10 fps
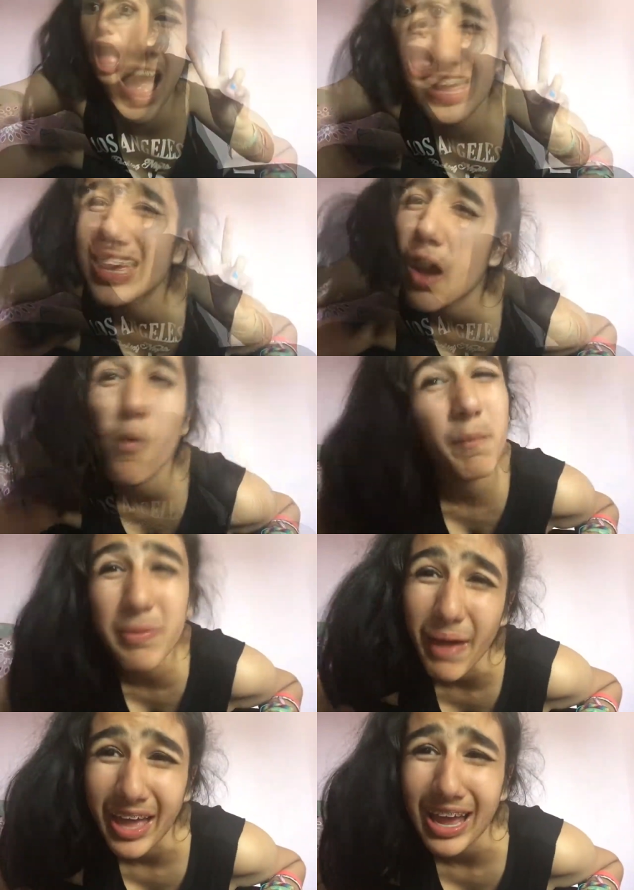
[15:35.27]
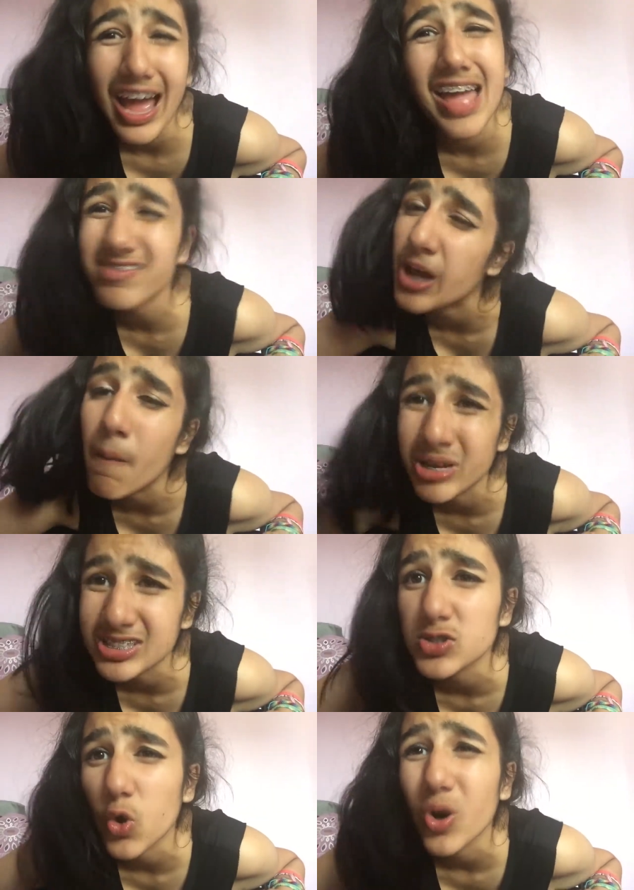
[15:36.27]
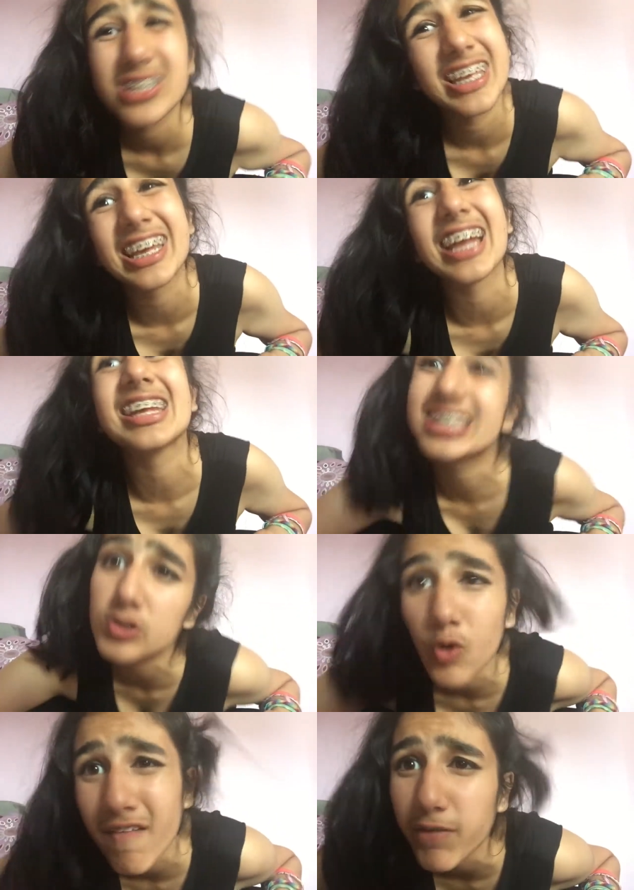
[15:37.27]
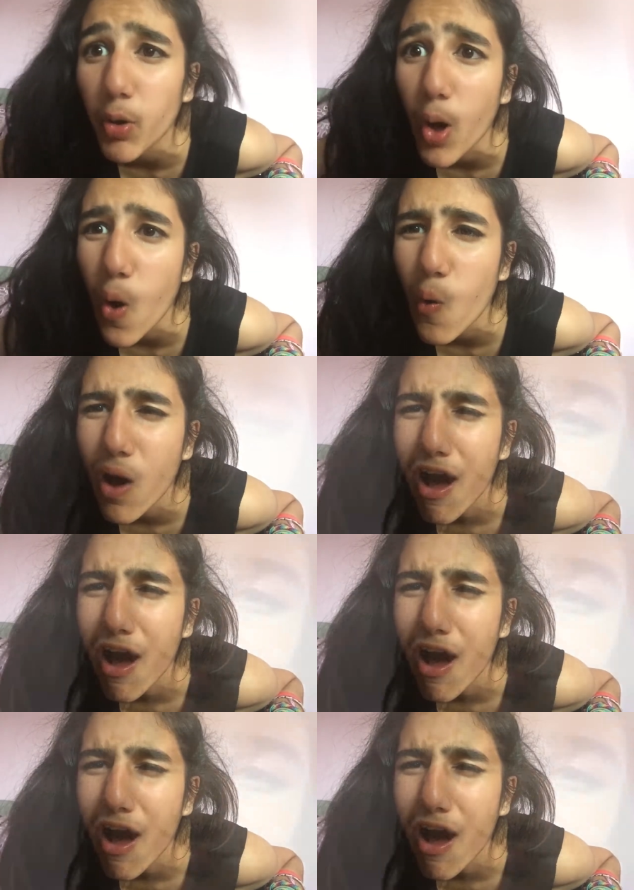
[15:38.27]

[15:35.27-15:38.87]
I will be back. I have to help my sister take into my photo.